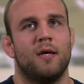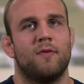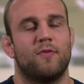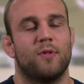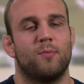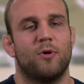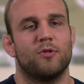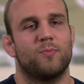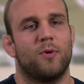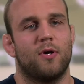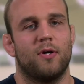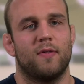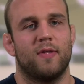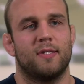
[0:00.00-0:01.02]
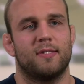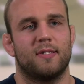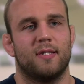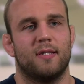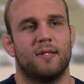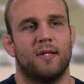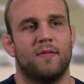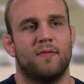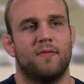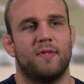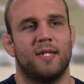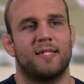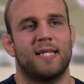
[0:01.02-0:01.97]
for the most part, it's
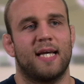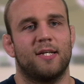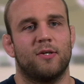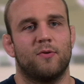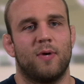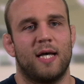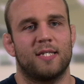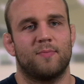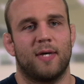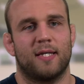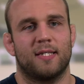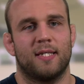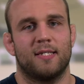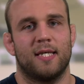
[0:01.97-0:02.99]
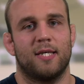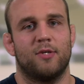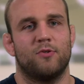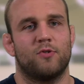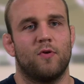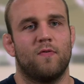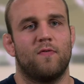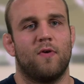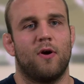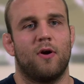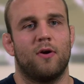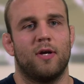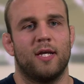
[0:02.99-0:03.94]
the technical aspect can take you so
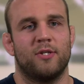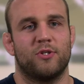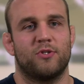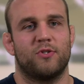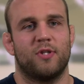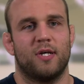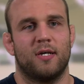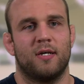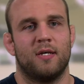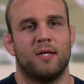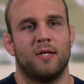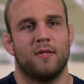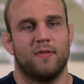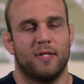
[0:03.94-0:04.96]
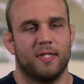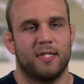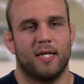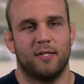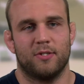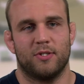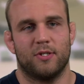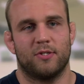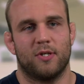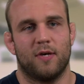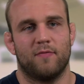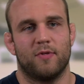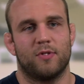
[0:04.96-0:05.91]
far, and just the intelligence
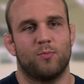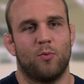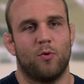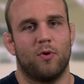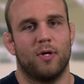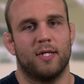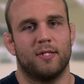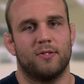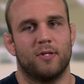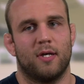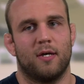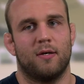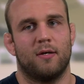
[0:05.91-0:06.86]
of the sport is